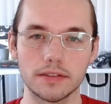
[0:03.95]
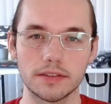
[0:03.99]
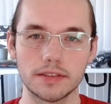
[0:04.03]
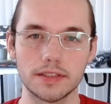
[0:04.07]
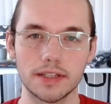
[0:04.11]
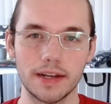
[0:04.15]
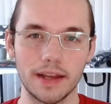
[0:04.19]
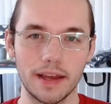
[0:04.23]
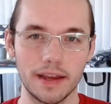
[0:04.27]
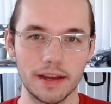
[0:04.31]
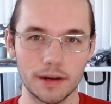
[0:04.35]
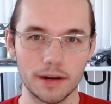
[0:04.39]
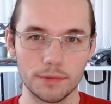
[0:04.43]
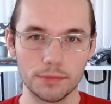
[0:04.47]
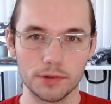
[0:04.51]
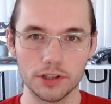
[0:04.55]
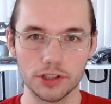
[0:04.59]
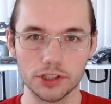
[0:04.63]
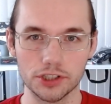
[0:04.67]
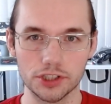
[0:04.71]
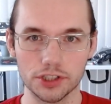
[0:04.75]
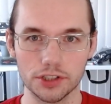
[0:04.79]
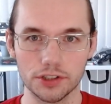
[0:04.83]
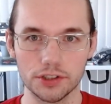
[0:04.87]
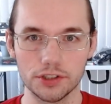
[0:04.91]
Today I'm going
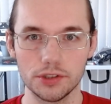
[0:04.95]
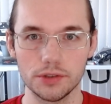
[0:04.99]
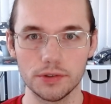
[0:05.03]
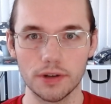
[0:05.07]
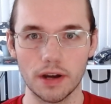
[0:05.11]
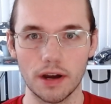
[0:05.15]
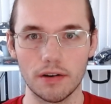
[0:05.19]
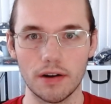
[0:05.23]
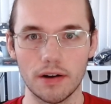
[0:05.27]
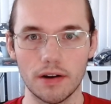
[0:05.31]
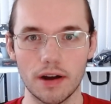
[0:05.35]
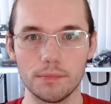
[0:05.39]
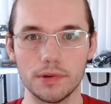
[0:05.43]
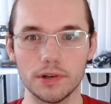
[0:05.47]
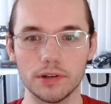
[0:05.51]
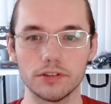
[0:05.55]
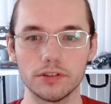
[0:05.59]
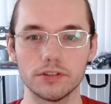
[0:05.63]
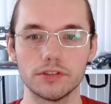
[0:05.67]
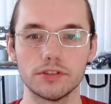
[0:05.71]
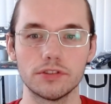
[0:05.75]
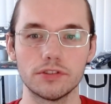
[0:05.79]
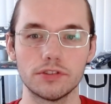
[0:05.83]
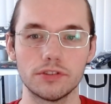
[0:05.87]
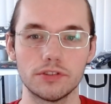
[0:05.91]
to show you how I
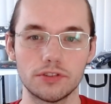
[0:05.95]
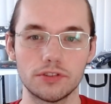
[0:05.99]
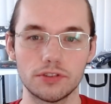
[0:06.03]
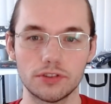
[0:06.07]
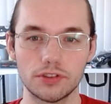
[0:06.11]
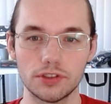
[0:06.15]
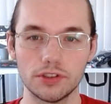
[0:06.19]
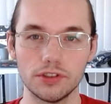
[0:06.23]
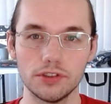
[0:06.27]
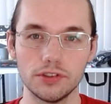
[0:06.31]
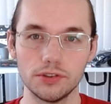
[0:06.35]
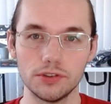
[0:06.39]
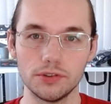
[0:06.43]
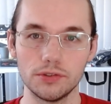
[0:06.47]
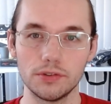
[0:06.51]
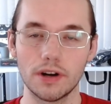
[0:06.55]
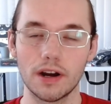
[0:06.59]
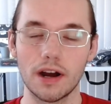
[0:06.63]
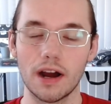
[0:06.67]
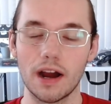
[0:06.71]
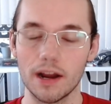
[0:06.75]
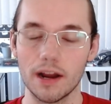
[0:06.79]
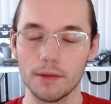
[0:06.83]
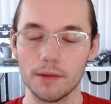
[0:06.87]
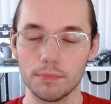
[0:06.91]
built two
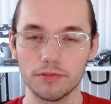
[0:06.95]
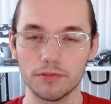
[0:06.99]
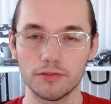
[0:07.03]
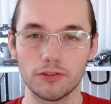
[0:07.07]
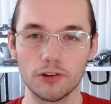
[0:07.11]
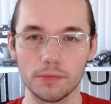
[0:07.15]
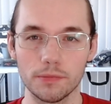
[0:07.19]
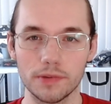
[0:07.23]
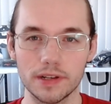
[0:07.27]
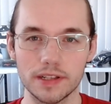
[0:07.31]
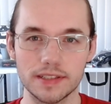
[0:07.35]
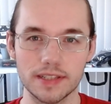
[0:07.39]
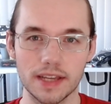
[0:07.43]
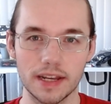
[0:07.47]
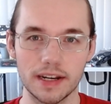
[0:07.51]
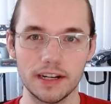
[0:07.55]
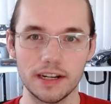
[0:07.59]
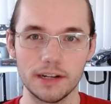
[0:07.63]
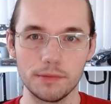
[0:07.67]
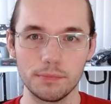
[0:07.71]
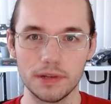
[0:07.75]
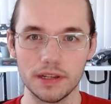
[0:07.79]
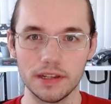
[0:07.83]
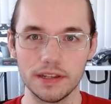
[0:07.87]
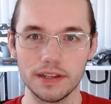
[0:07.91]
high-performing
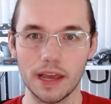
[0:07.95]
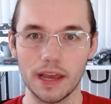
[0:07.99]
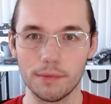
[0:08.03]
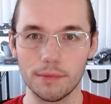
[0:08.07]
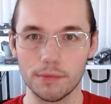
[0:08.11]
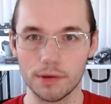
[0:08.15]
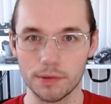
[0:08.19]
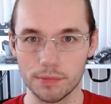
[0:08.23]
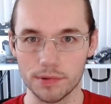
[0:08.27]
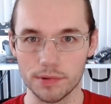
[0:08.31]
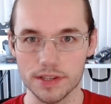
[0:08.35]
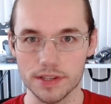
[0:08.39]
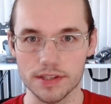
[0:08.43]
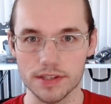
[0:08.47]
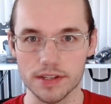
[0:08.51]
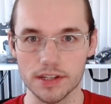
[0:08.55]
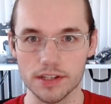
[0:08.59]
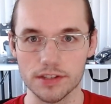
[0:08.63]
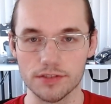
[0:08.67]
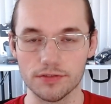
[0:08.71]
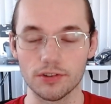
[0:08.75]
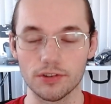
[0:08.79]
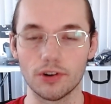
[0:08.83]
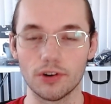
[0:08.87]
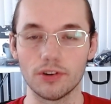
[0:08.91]
1080p gaming
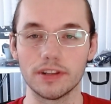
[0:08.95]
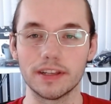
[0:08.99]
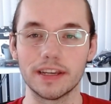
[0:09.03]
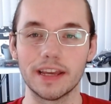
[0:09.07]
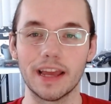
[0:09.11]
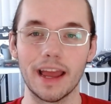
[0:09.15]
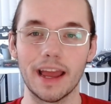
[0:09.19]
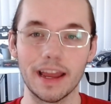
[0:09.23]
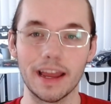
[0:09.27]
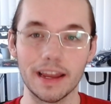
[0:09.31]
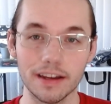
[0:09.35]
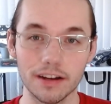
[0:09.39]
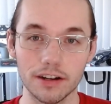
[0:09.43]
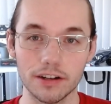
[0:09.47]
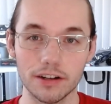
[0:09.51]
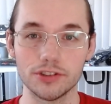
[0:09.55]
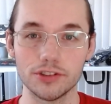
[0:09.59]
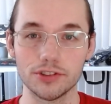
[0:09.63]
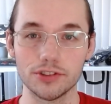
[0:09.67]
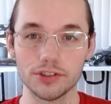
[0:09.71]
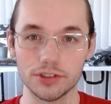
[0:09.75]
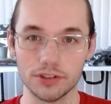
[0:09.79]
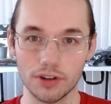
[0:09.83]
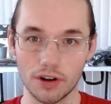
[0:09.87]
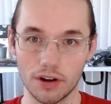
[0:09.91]
PCs for only
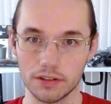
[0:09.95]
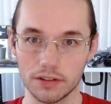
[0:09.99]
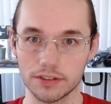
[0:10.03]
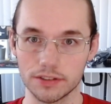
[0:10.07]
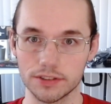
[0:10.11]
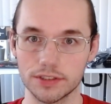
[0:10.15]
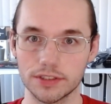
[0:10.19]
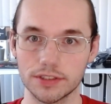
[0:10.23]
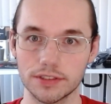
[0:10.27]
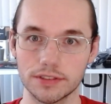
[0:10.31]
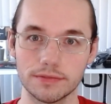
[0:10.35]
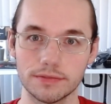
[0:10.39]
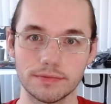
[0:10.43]
$800.